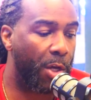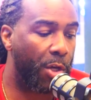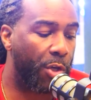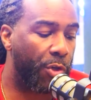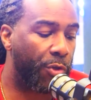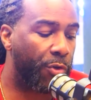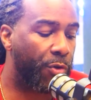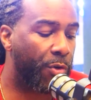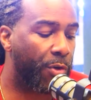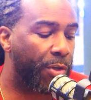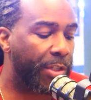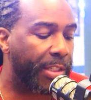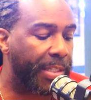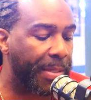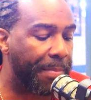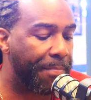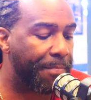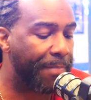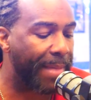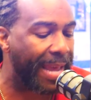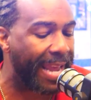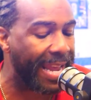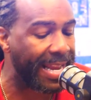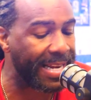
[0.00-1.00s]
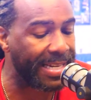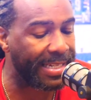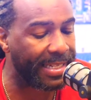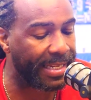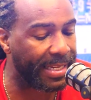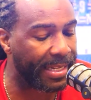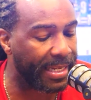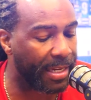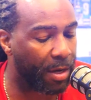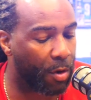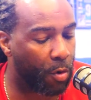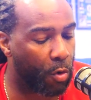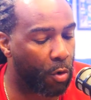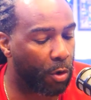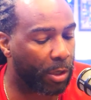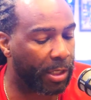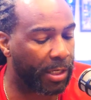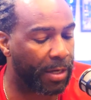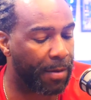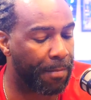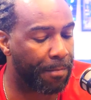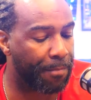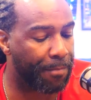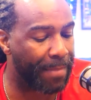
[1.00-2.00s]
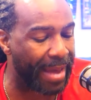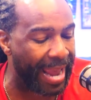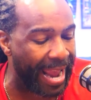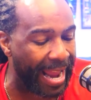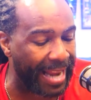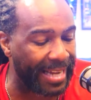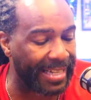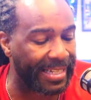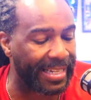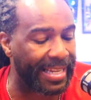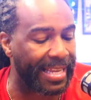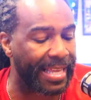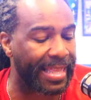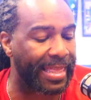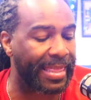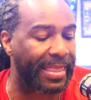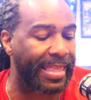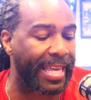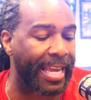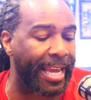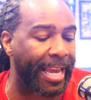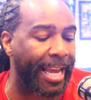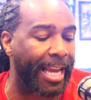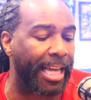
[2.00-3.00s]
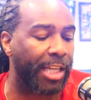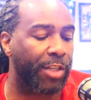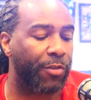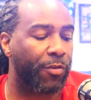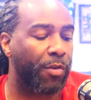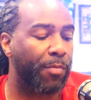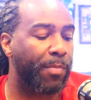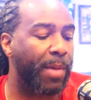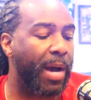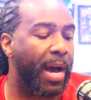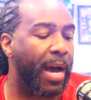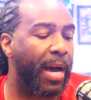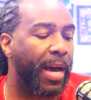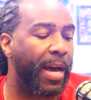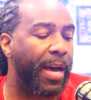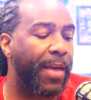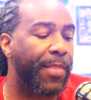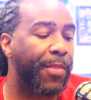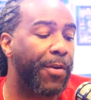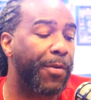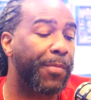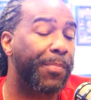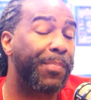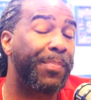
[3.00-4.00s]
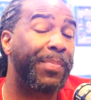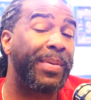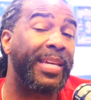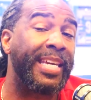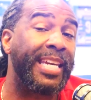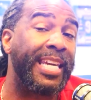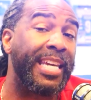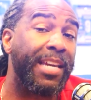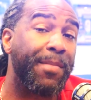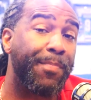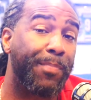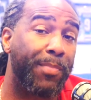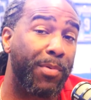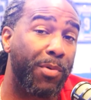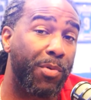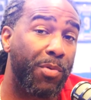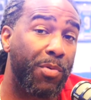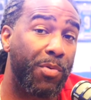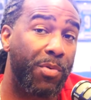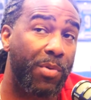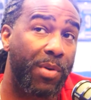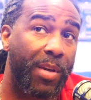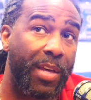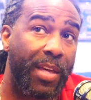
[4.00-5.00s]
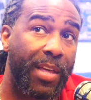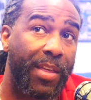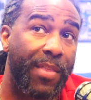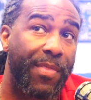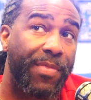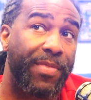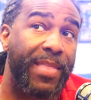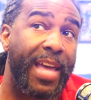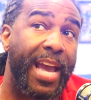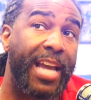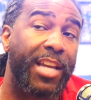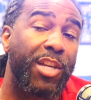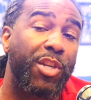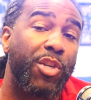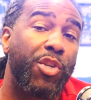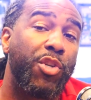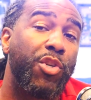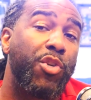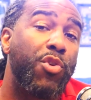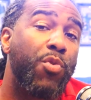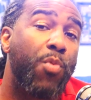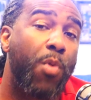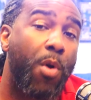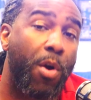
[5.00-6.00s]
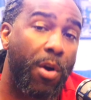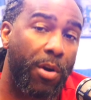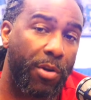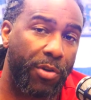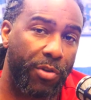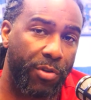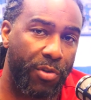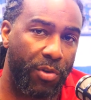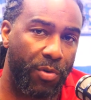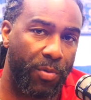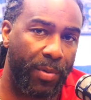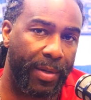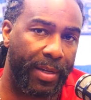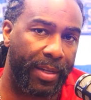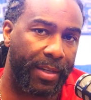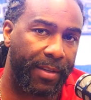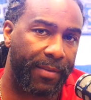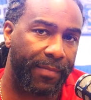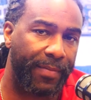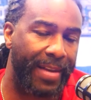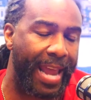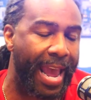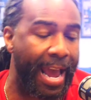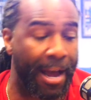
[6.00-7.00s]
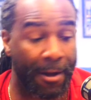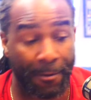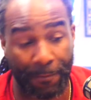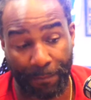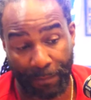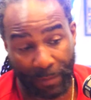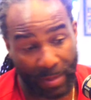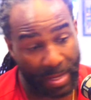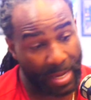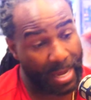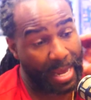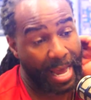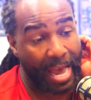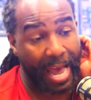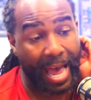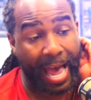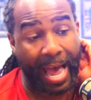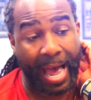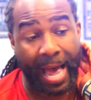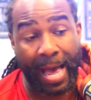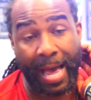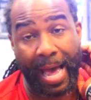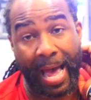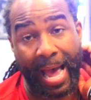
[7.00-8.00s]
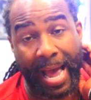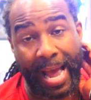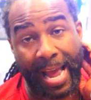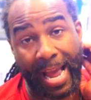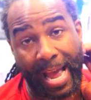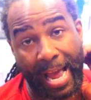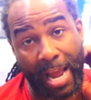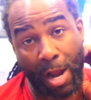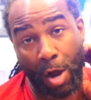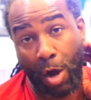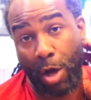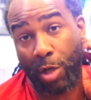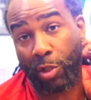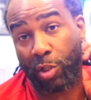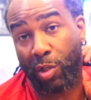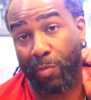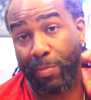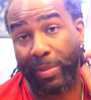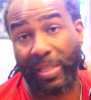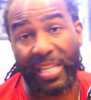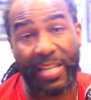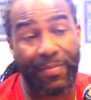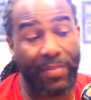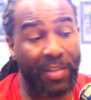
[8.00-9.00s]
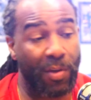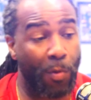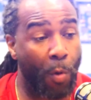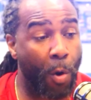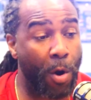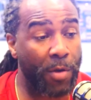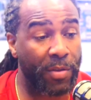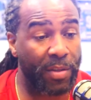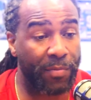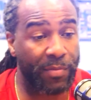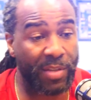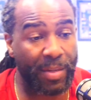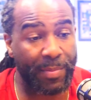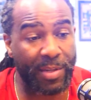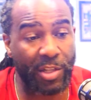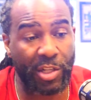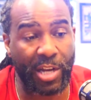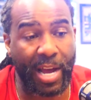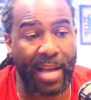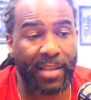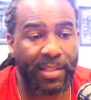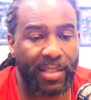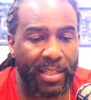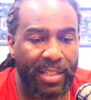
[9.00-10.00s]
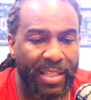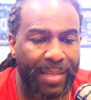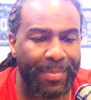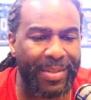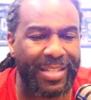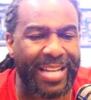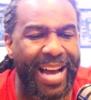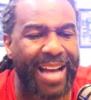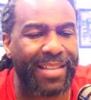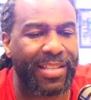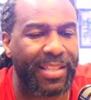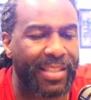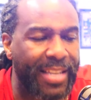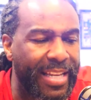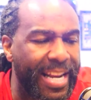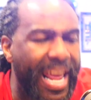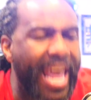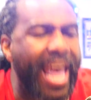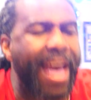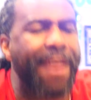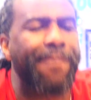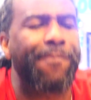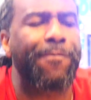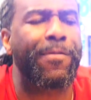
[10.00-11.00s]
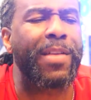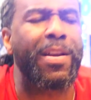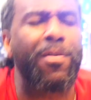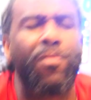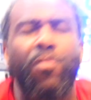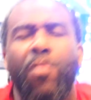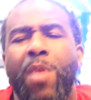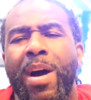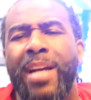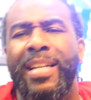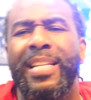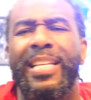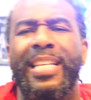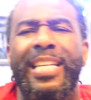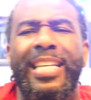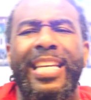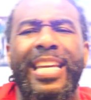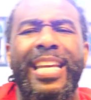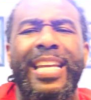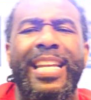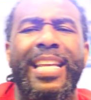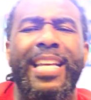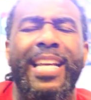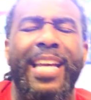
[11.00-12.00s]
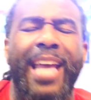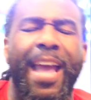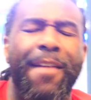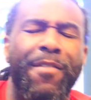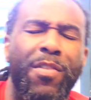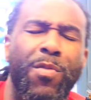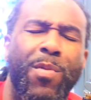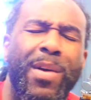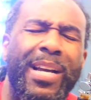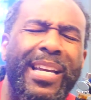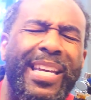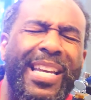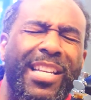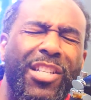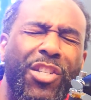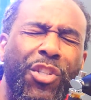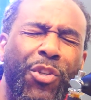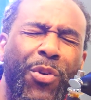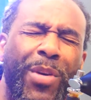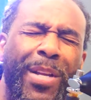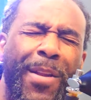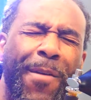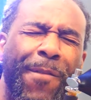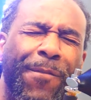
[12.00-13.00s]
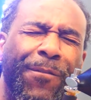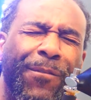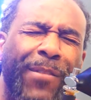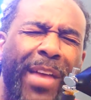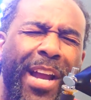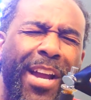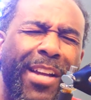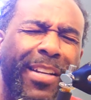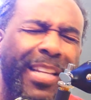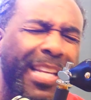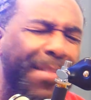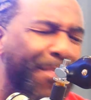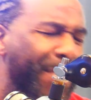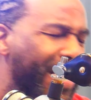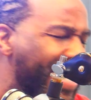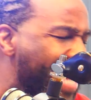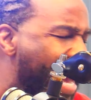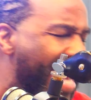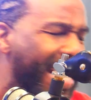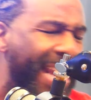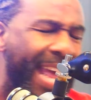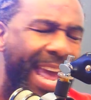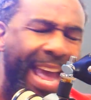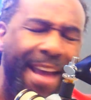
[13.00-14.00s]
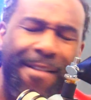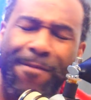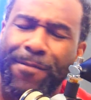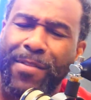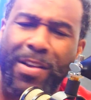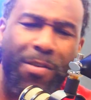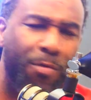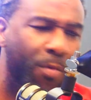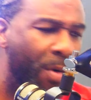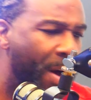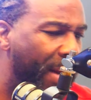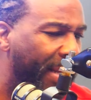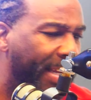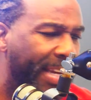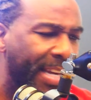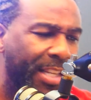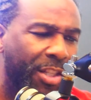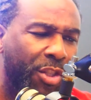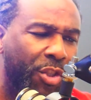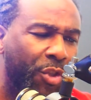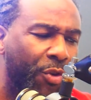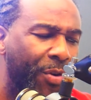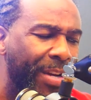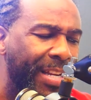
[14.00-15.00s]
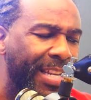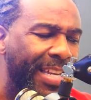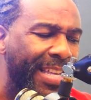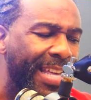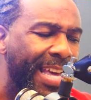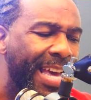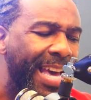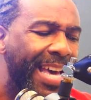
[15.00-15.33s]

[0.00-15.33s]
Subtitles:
you're demanding or commanding things from other people that you aren't doing. Now, I also believe in the words of Jimmy Johnson. Jimmy Johnson said, everyone gets treated fairly, but not everyone gets treated